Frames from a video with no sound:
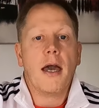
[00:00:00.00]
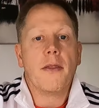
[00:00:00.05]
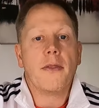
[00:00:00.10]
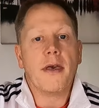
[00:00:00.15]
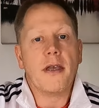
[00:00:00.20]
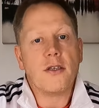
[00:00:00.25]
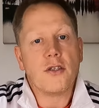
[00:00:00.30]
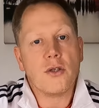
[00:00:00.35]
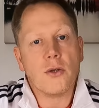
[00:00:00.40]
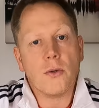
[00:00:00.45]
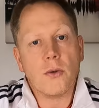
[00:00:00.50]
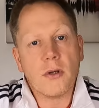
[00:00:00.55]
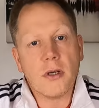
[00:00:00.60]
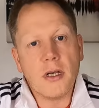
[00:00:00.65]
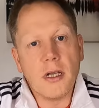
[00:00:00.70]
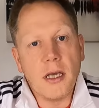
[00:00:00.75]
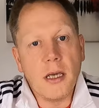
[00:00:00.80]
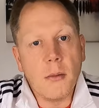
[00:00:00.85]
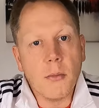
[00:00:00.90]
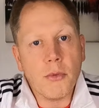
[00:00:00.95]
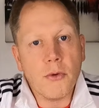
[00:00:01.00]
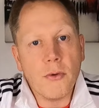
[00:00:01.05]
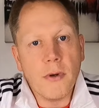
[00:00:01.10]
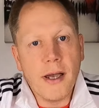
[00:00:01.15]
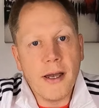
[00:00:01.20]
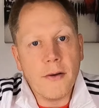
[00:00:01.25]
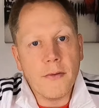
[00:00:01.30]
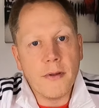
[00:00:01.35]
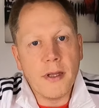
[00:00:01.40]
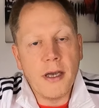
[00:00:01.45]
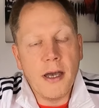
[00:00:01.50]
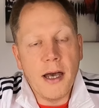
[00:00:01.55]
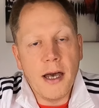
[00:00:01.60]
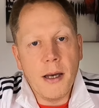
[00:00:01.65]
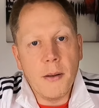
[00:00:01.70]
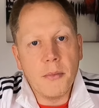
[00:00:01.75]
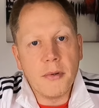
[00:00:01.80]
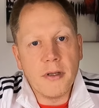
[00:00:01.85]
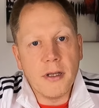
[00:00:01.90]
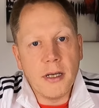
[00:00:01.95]
Then Saucony brought out their
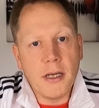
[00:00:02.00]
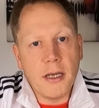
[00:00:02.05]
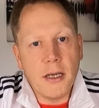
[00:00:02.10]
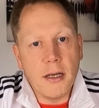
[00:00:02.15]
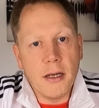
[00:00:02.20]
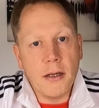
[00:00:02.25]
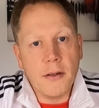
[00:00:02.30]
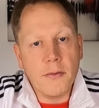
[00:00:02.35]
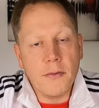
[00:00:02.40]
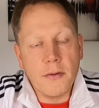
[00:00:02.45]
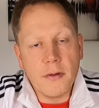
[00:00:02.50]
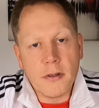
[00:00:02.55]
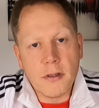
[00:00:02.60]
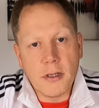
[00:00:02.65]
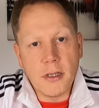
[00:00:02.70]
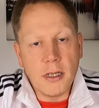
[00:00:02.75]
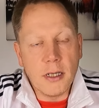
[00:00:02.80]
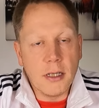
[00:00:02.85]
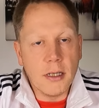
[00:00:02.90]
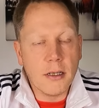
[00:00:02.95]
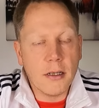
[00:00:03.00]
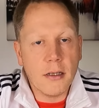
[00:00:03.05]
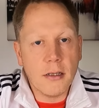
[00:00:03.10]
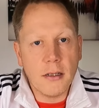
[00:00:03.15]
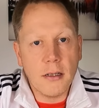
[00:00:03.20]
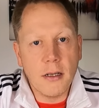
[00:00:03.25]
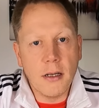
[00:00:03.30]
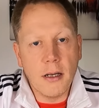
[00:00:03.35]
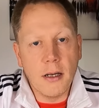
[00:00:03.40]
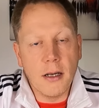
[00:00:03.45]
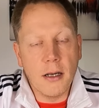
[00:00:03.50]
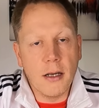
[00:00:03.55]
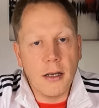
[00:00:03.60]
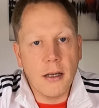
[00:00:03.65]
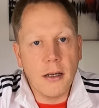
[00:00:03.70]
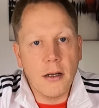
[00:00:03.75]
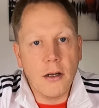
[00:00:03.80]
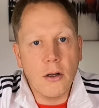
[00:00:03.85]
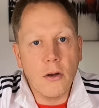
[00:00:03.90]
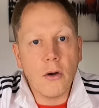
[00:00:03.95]
update, and the
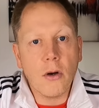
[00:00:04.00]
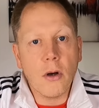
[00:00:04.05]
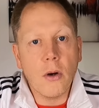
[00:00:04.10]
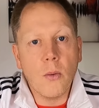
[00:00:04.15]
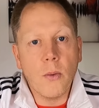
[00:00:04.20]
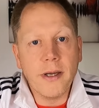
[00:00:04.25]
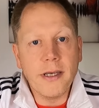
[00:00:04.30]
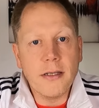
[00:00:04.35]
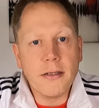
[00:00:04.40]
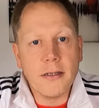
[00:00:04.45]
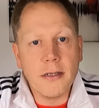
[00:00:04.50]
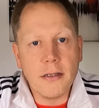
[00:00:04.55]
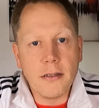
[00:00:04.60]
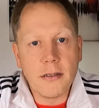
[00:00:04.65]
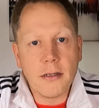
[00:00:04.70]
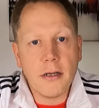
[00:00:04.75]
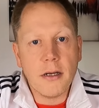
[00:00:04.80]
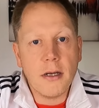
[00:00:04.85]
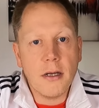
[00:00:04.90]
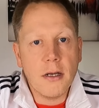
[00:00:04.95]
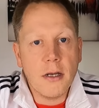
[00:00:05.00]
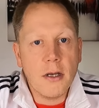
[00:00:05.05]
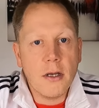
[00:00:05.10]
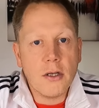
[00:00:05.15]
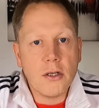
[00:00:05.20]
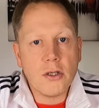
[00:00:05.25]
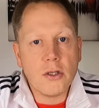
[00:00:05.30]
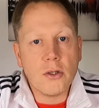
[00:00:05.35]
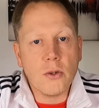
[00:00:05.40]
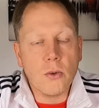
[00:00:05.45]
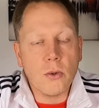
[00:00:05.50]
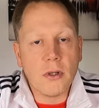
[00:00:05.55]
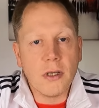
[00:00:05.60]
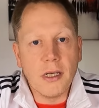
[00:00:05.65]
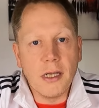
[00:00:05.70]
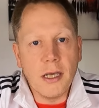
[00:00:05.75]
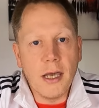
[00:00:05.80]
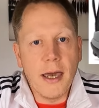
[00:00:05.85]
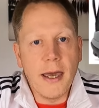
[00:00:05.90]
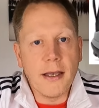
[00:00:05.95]
long awaited
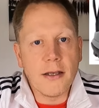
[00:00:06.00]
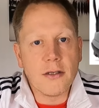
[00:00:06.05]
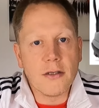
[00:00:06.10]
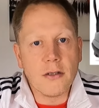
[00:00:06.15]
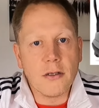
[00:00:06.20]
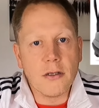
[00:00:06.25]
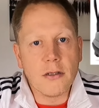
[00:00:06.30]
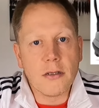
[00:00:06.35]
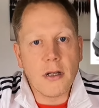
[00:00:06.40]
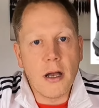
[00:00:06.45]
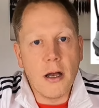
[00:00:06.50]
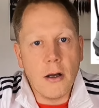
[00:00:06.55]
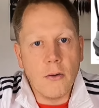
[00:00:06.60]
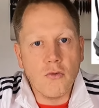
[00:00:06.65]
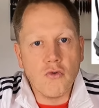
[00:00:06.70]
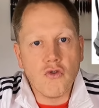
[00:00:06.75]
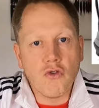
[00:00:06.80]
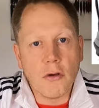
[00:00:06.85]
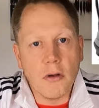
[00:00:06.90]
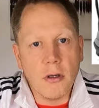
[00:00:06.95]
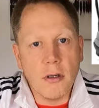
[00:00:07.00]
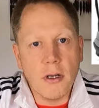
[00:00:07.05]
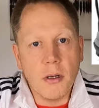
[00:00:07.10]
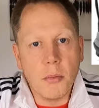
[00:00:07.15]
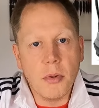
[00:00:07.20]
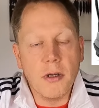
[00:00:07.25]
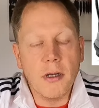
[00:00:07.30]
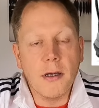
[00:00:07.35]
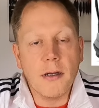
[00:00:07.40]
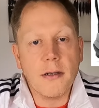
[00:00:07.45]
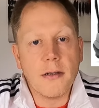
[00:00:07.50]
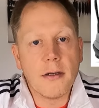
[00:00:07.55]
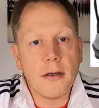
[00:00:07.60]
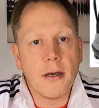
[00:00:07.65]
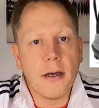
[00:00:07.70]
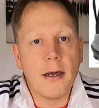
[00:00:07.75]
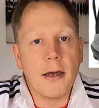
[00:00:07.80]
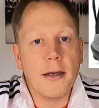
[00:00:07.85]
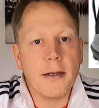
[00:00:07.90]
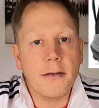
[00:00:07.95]
Saucony Xodus Ultra appeared,
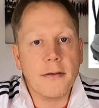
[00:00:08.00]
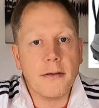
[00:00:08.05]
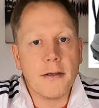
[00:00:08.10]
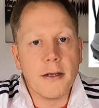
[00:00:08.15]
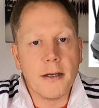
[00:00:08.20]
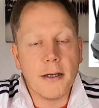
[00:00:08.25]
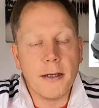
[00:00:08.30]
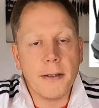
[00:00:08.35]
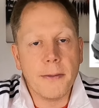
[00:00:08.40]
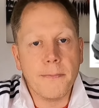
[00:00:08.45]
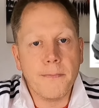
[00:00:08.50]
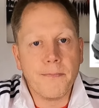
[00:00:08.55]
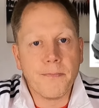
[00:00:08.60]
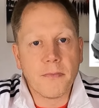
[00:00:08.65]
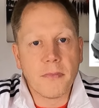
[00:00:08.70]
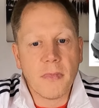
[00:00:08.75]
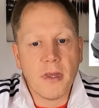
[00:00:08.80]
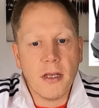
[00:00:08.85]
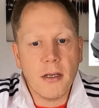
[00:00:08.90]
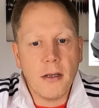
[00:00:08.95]
and